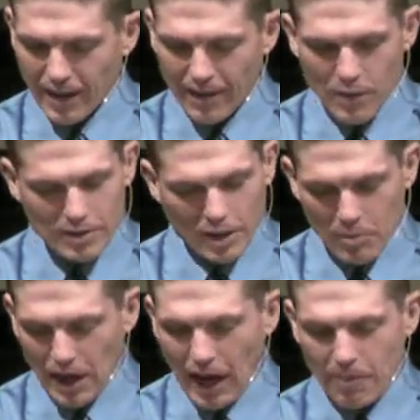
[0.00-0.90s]
And then there's going
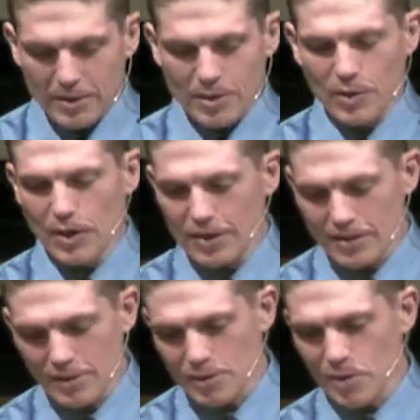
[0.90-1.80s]
to be
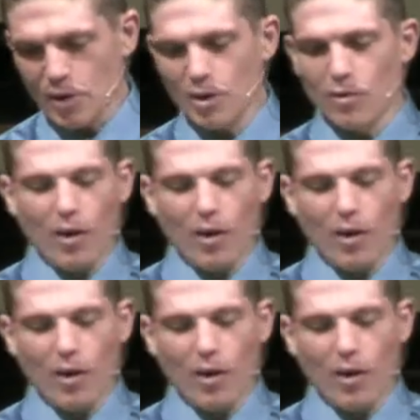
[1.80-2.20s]
opportunities to serve,